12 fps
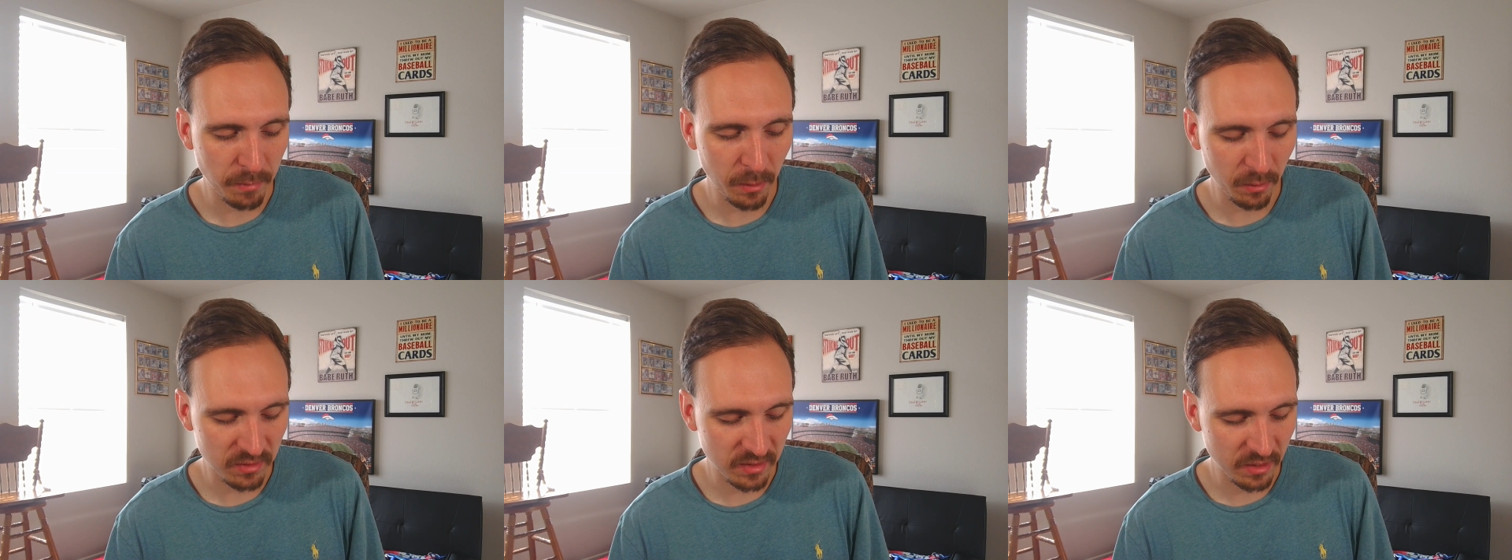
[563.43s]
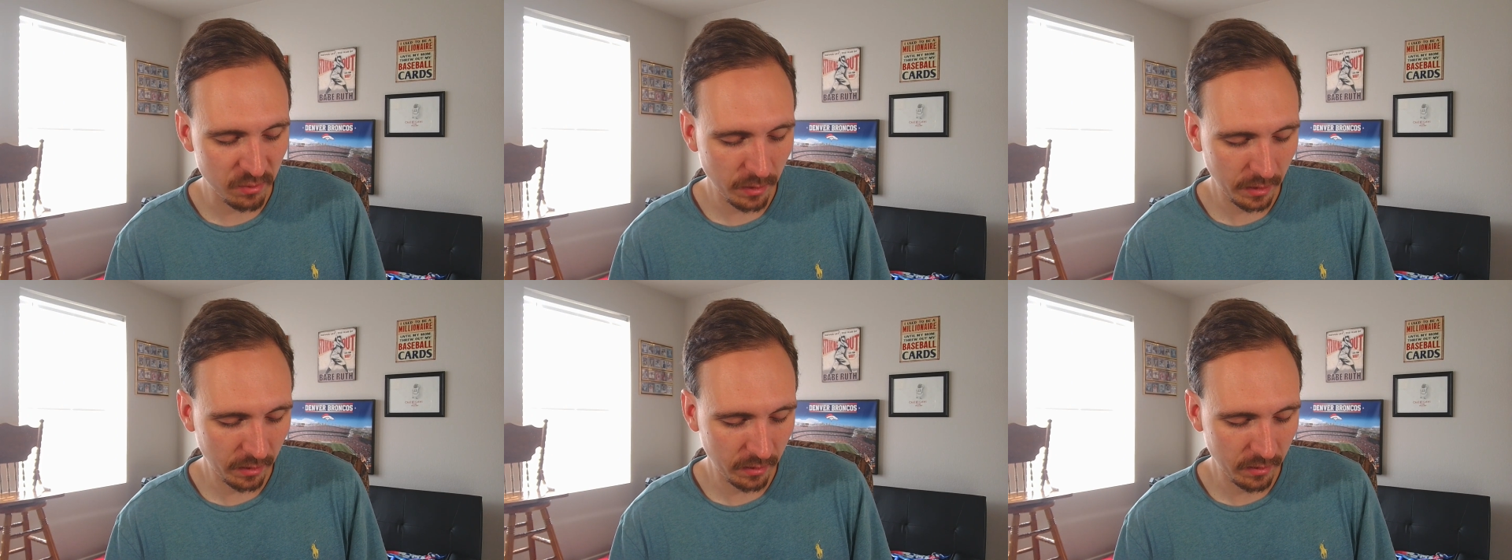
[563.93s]
Bill
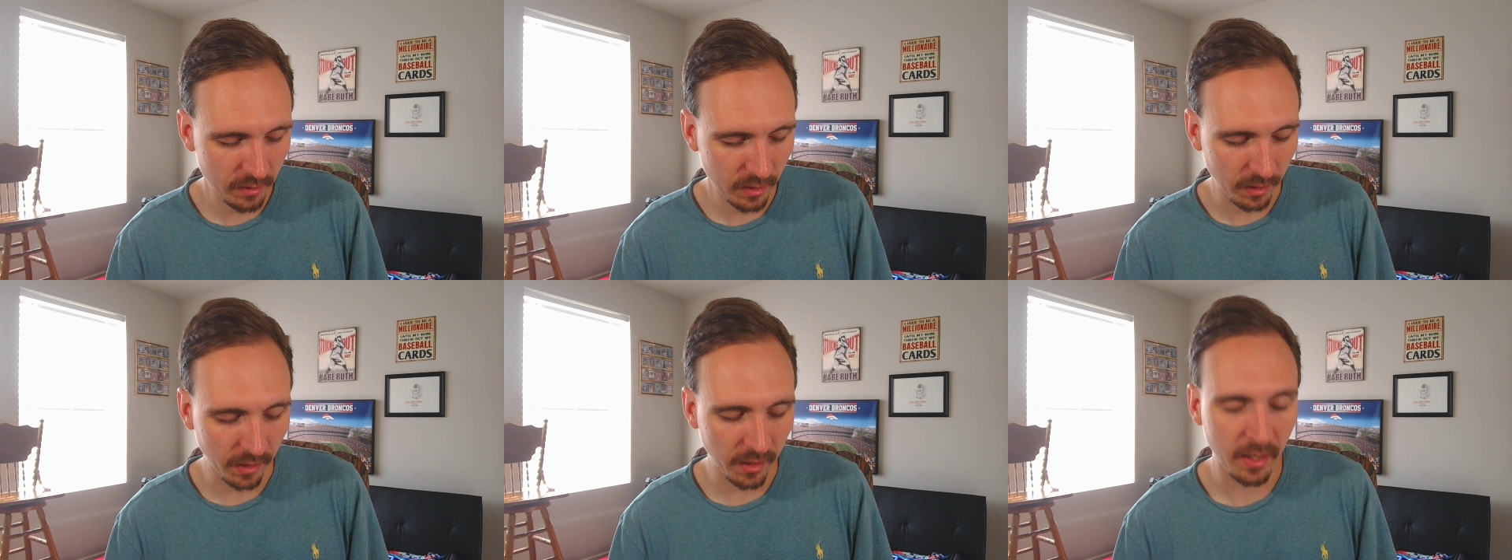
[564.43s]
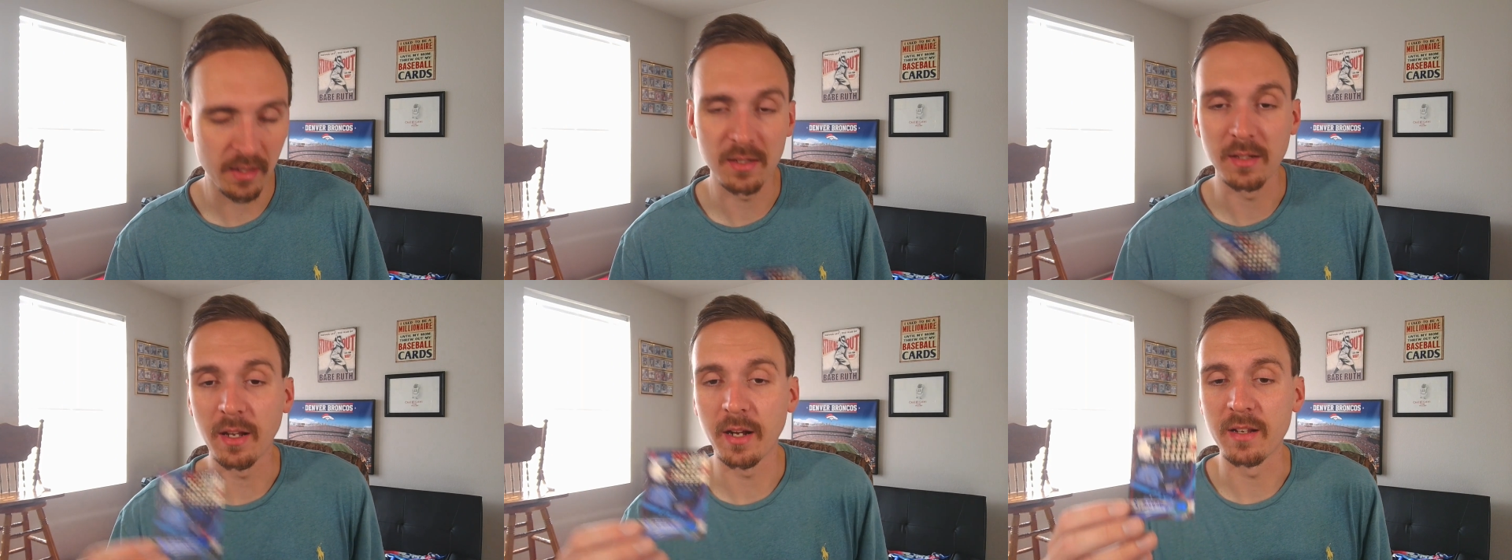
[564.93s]
Sedgwick on a
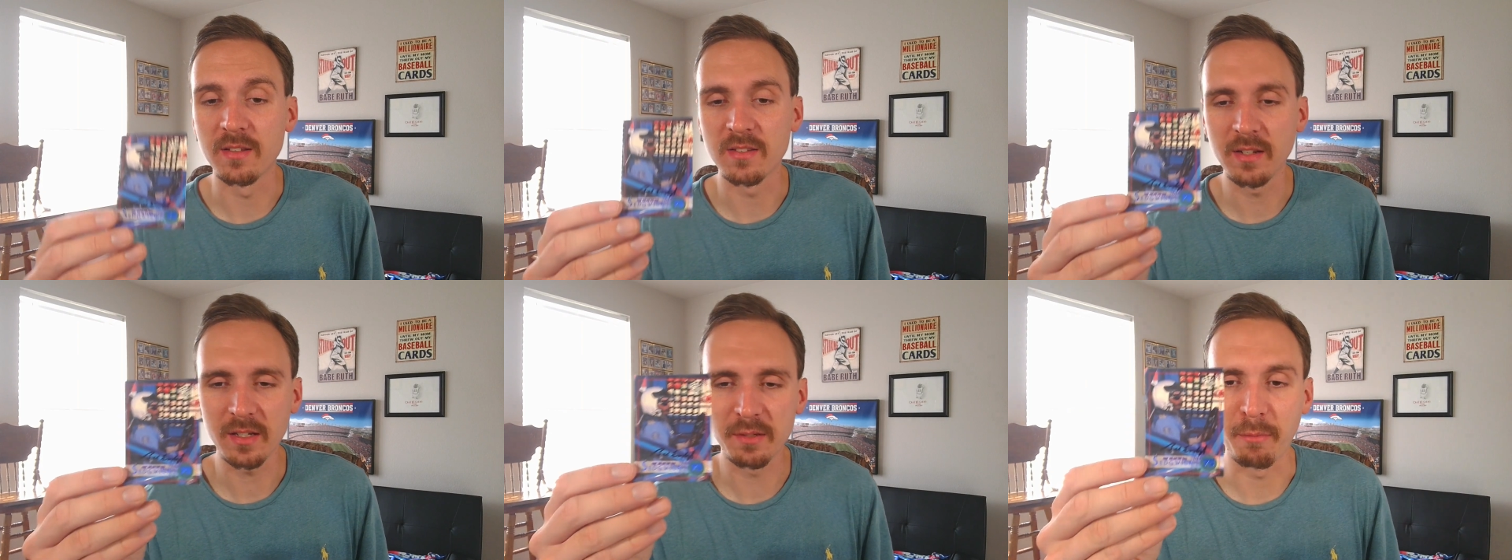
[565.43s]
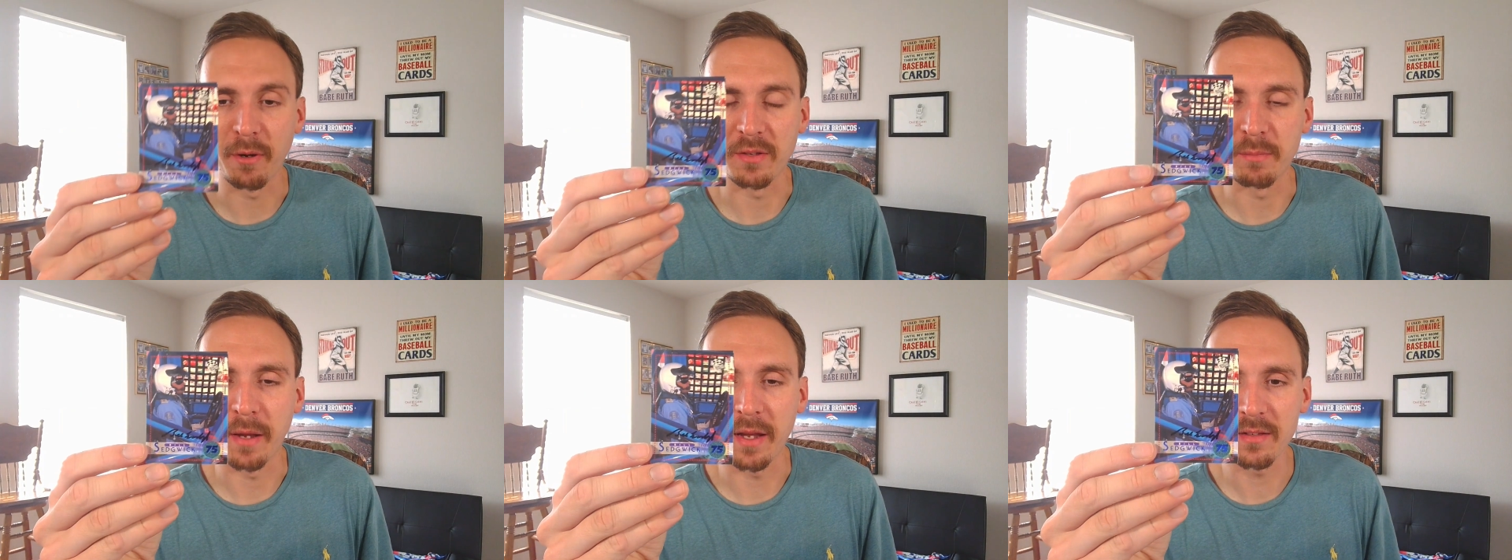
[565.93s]
1996
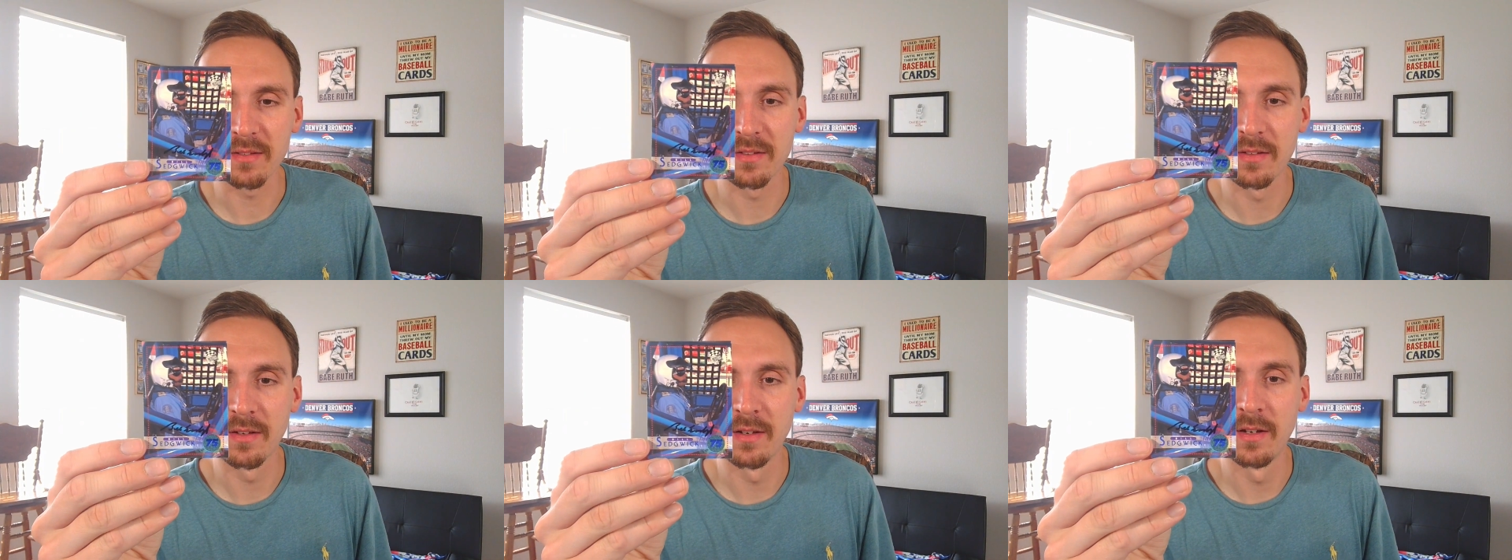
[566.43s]
press pass.